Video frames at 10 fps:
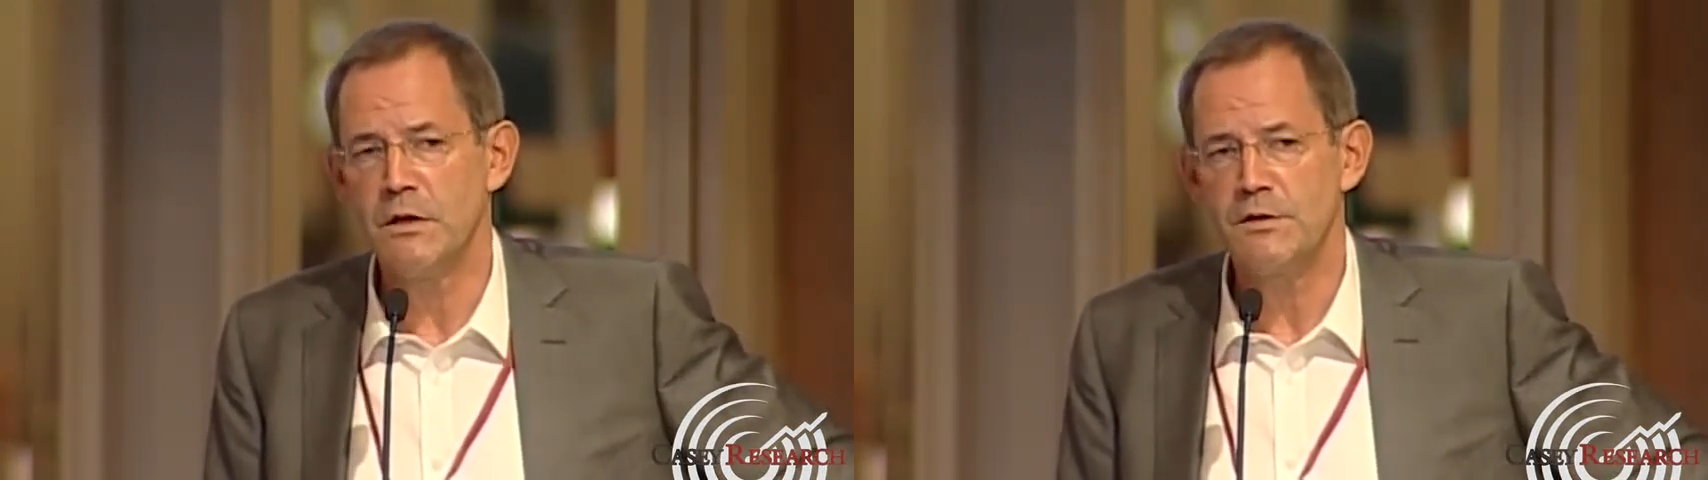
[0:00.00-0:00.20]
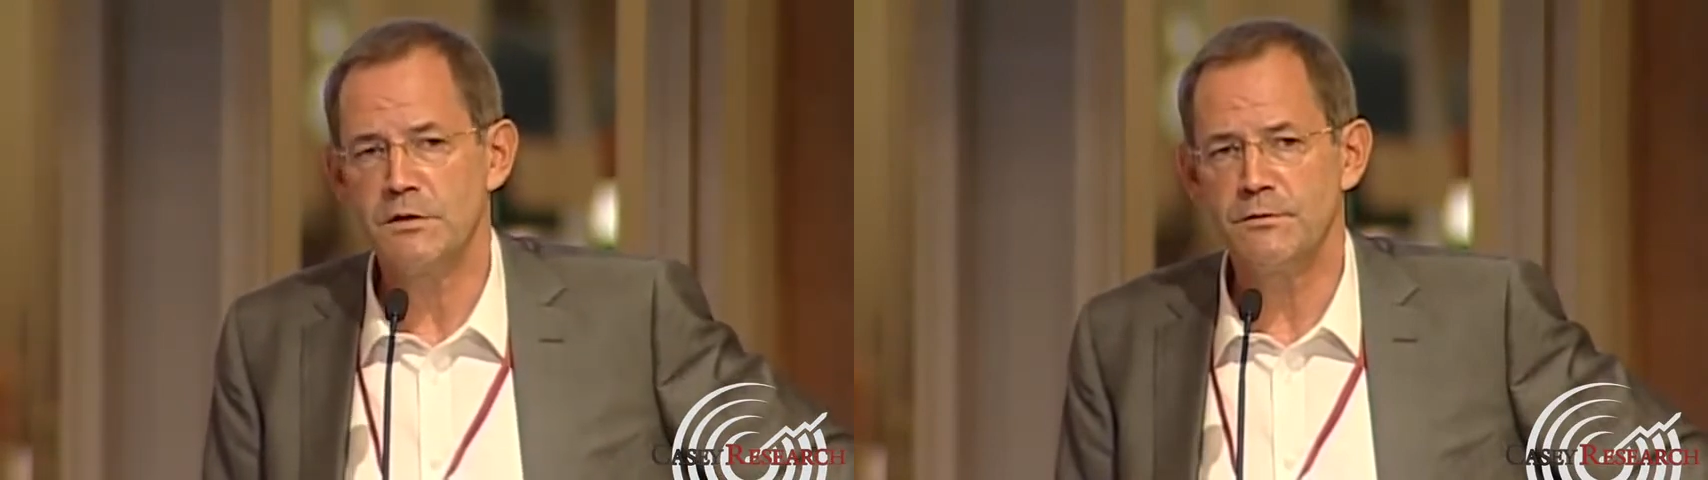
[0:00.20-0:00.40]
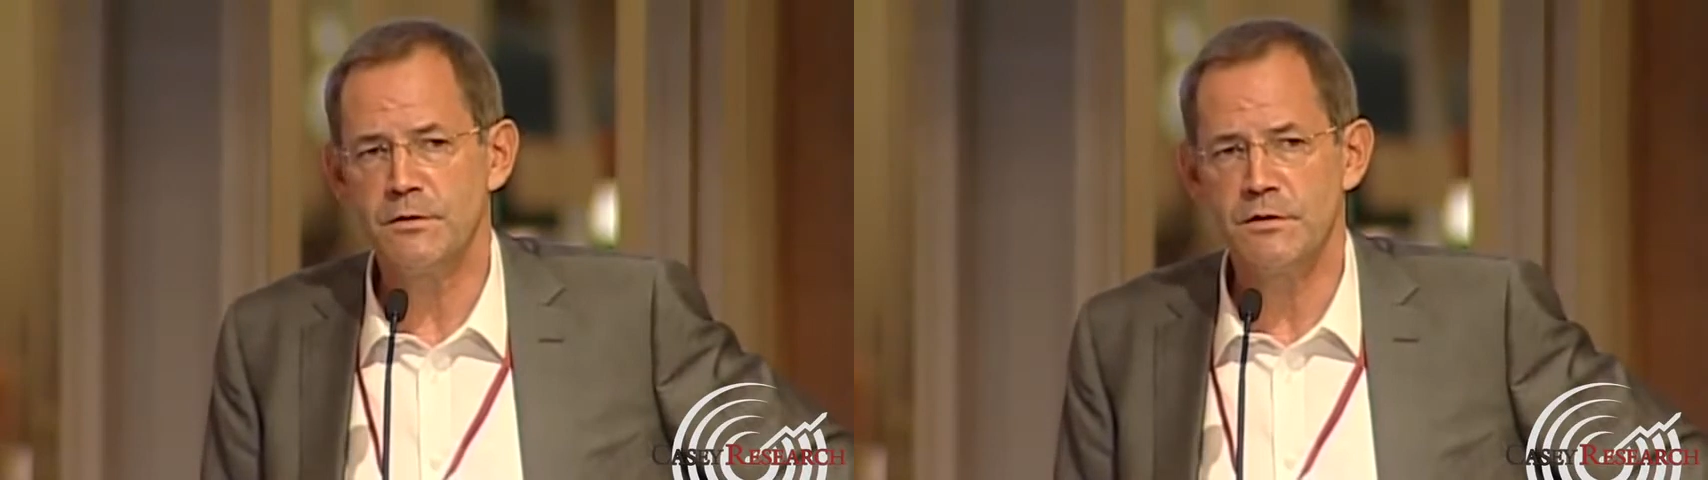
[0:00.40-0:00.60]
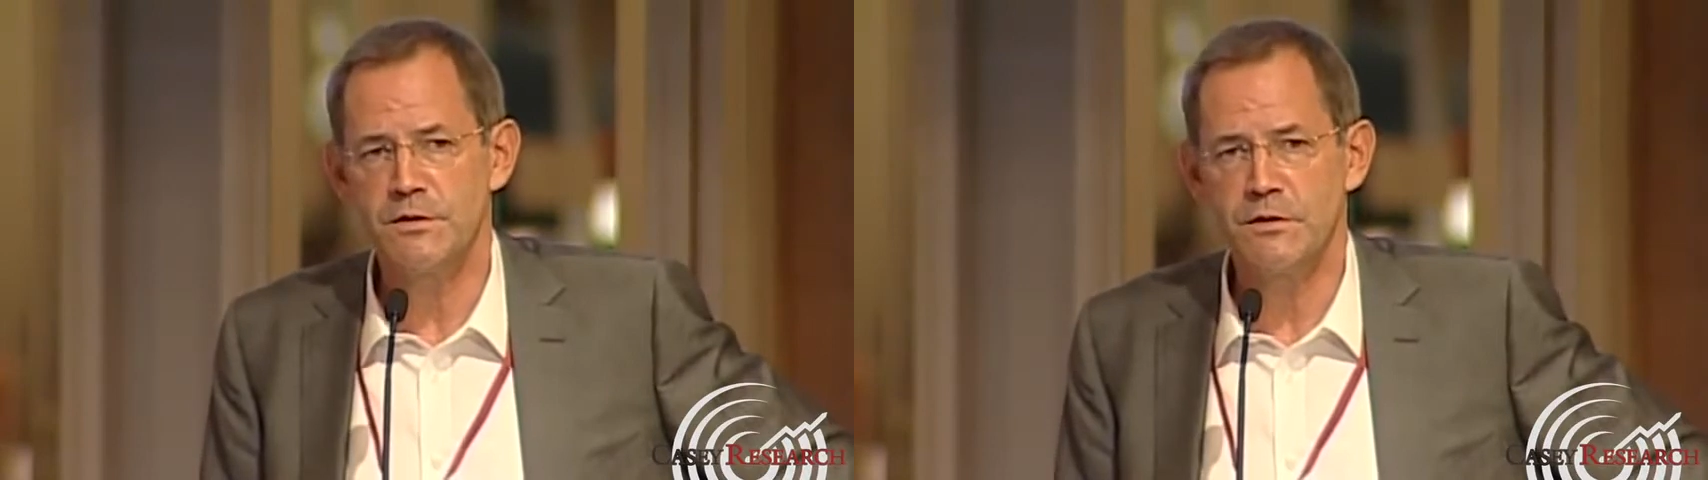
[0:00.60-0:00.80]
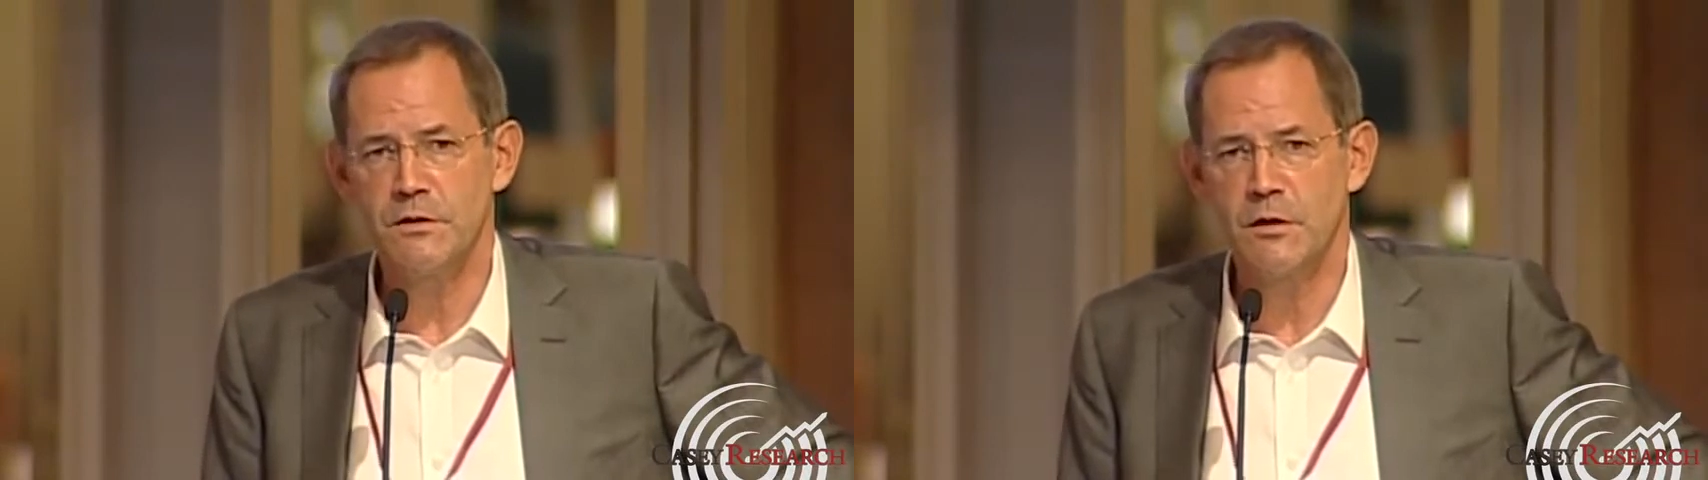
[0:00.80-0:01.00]
Silver
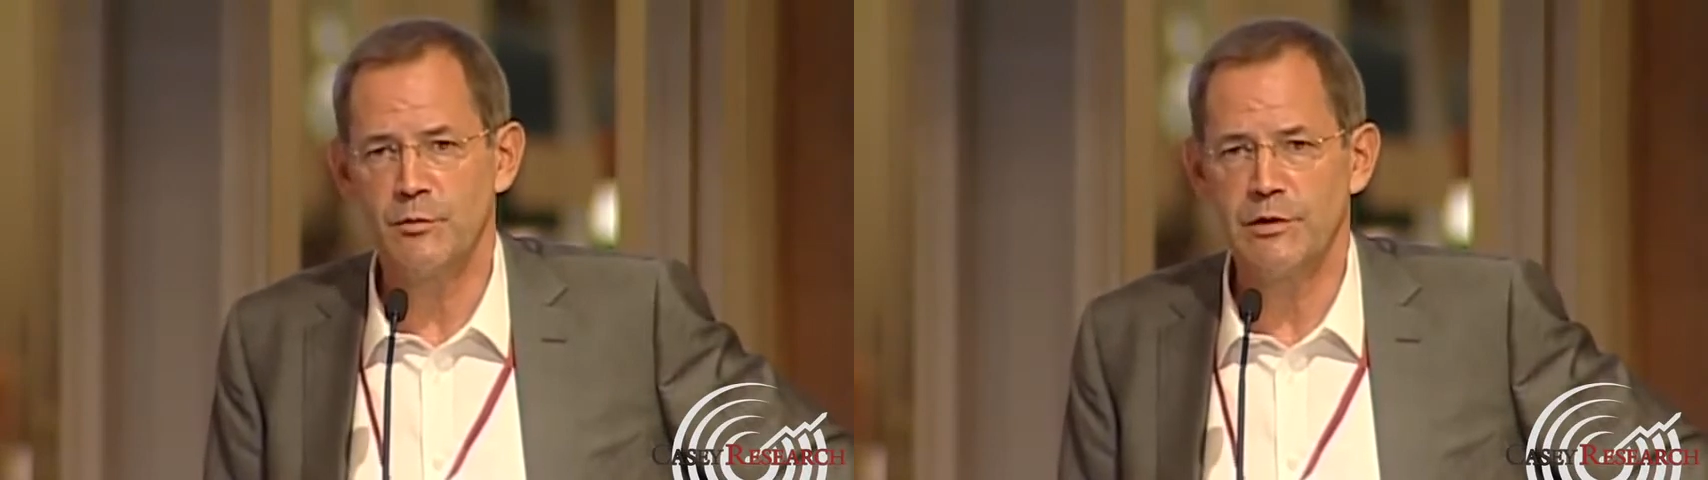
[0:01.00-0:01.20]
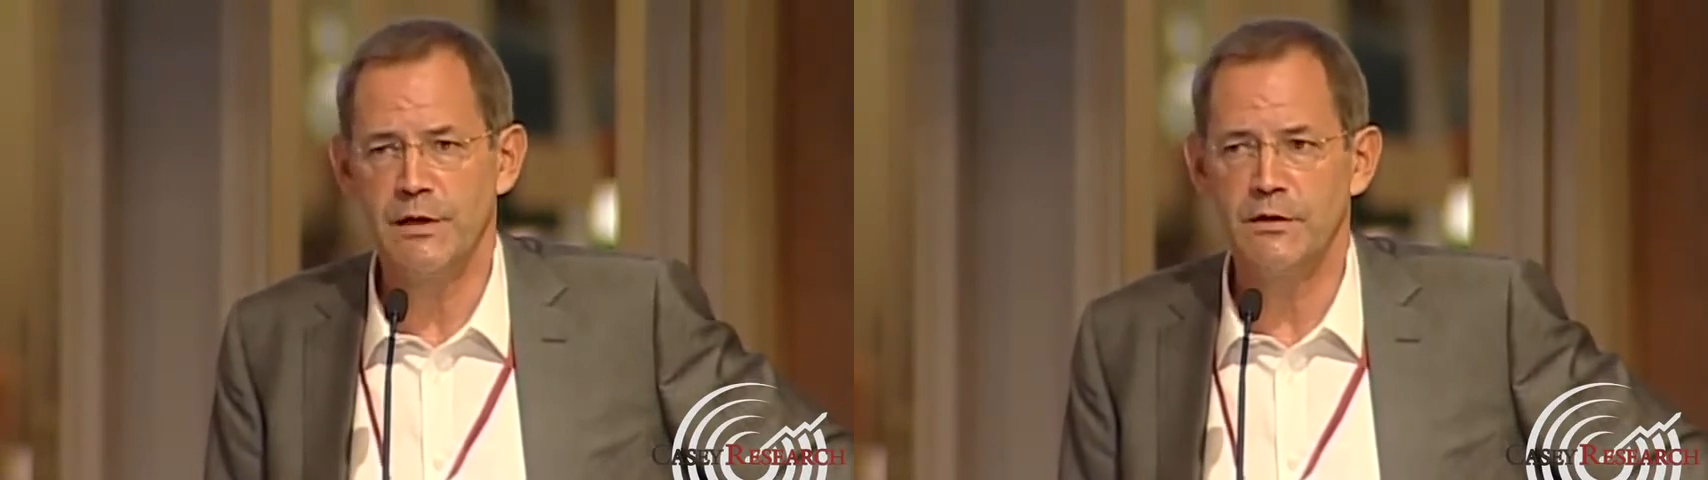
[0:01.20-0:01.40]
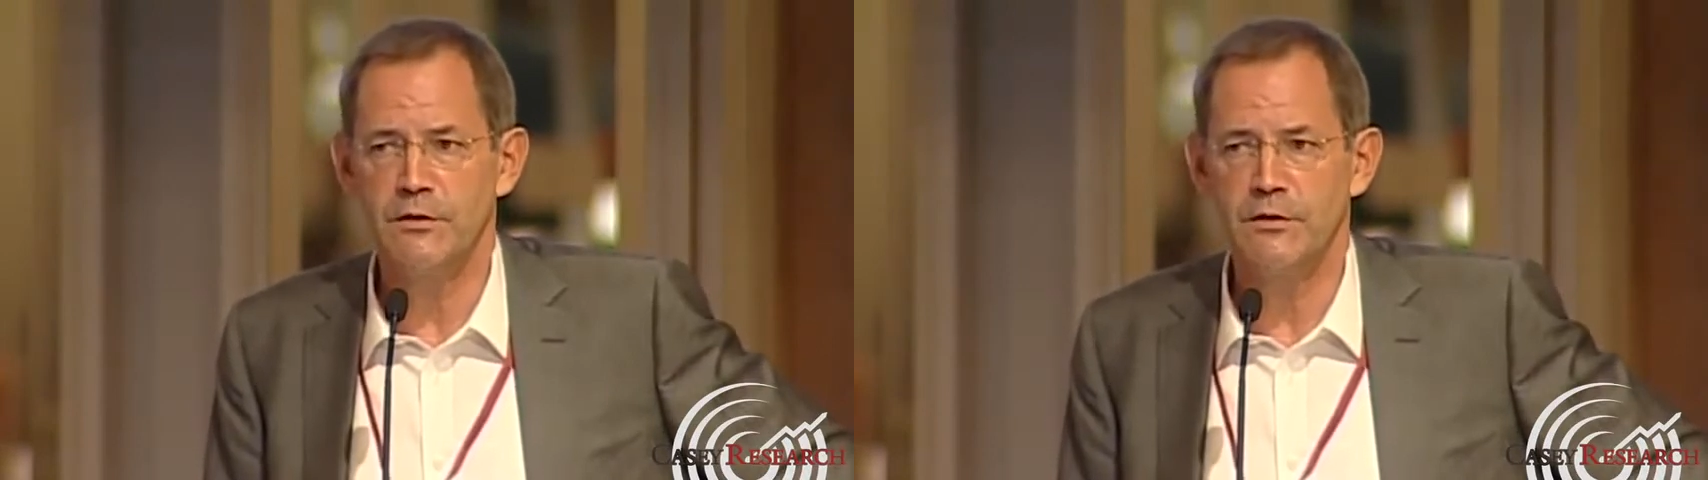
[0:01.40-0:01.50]
is compliant